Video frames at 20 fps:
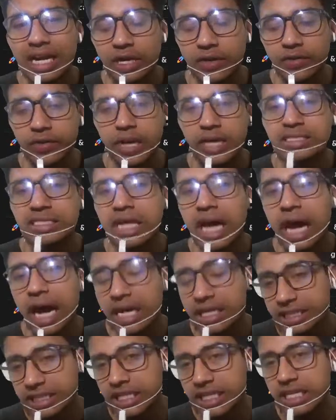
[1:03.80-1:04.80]
an advanced
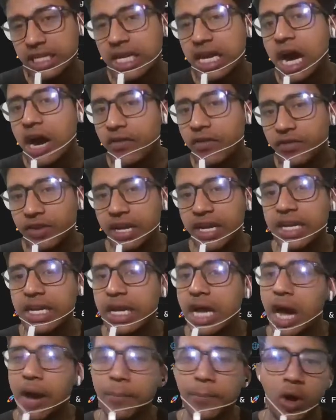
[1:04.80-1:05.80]
async, await,
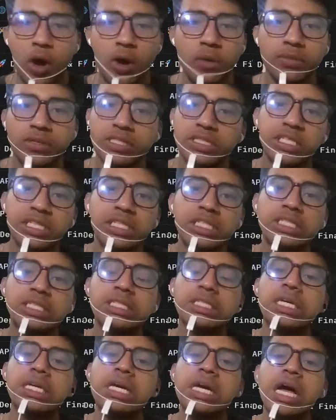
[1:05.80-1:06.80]
a
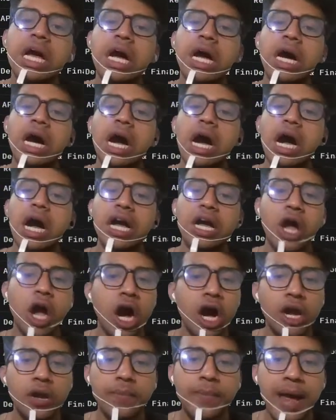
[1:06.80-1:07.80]
promises,
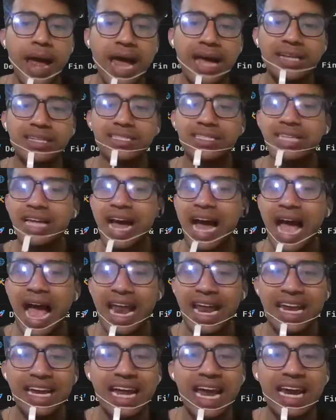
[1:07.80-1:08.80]
callbacks,
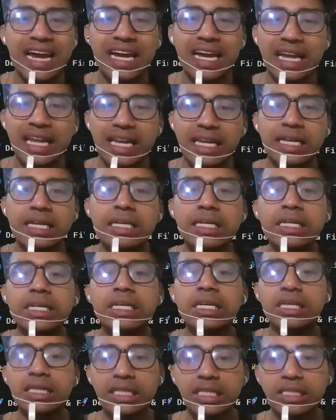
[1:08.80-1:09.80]
error handling,
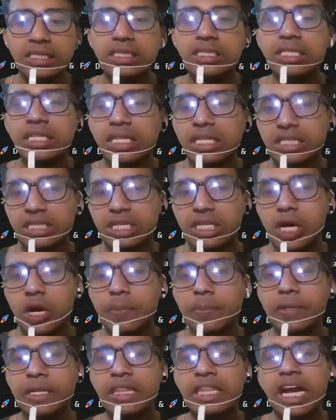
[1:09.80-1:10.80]
this is the
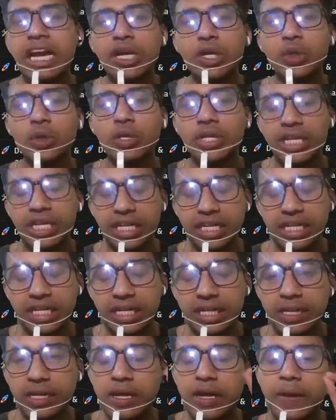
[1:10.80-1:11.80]
topic that you need
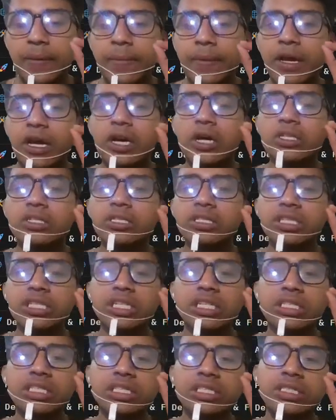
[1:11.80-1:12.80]
it because
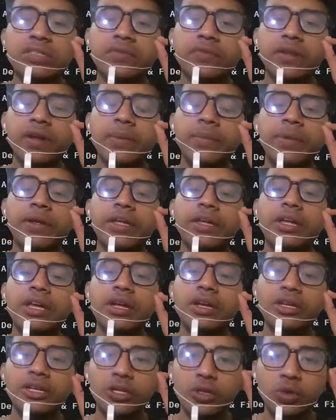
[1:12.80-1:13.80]
this will be
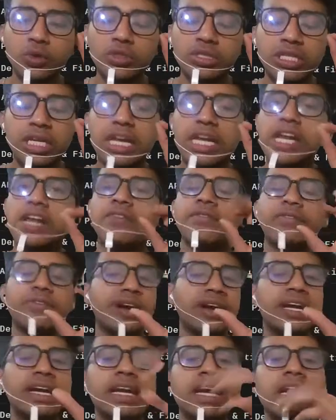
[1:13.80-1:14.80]
used in a
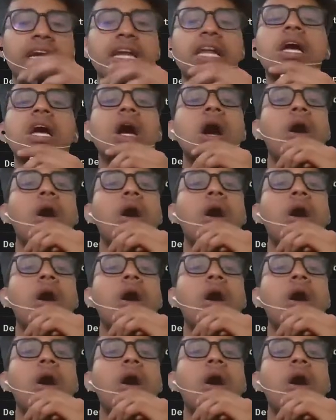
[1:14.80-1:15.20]
front end